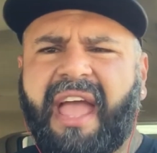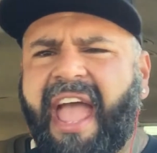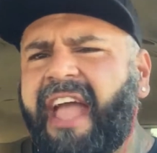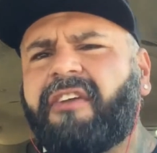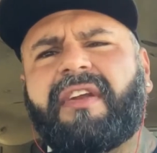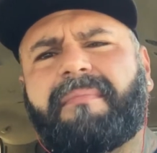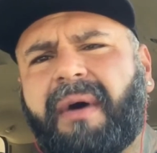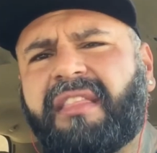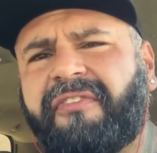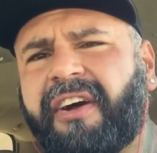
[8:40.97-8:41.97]
Angry
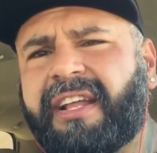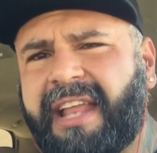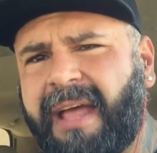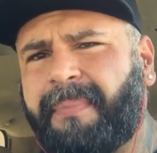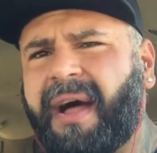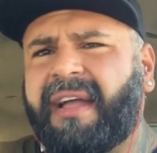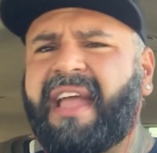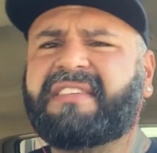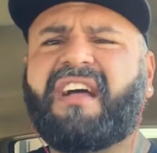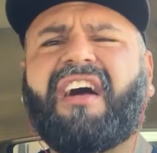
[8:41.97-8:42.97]
Motherfucking Dad
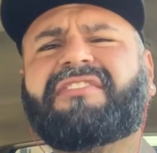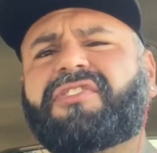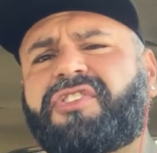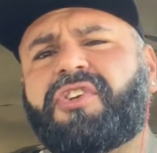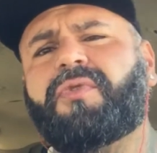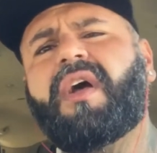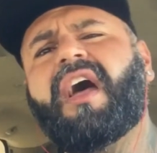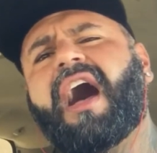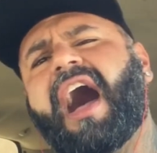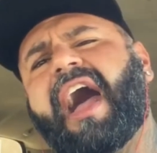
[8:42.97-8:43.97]
Podcast. Also, too,
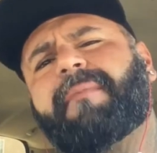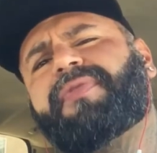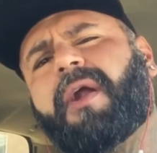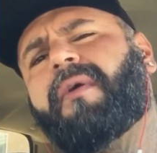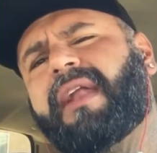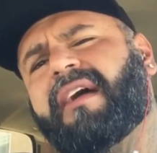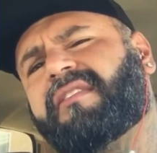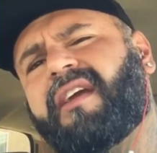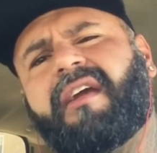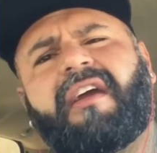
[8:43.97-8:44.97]
I am throwing
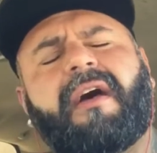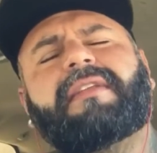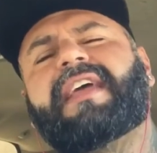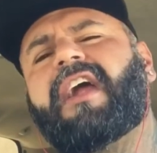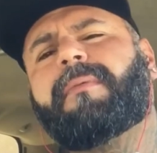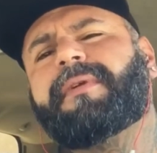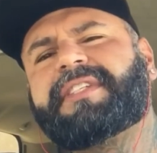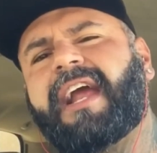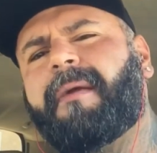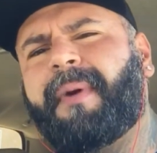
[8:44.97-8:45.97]
out there Terrible
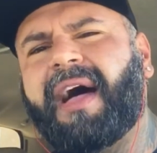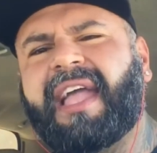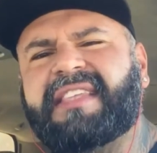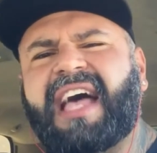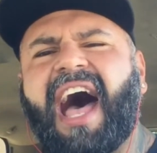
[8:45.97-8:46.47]
Terror Podcast.